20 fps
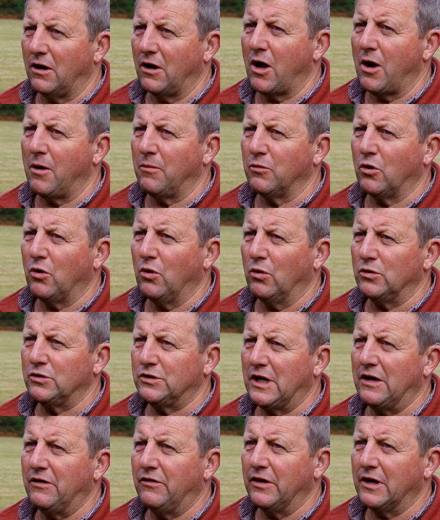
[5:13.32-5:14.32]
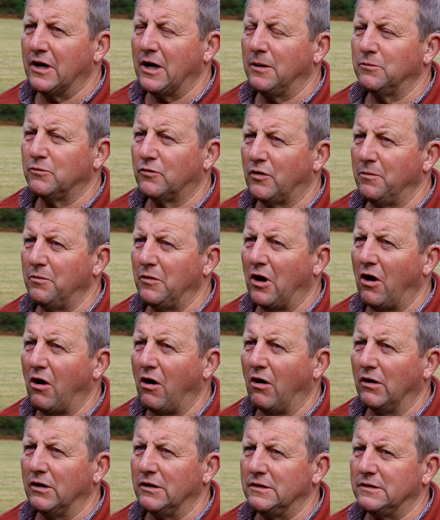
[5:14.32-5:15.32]
alarm call generally come from the
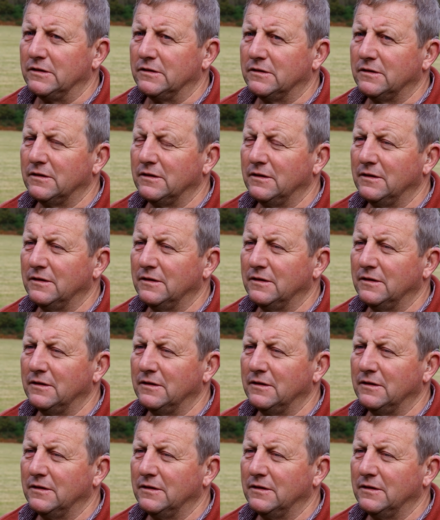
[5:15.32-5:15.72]
hinds.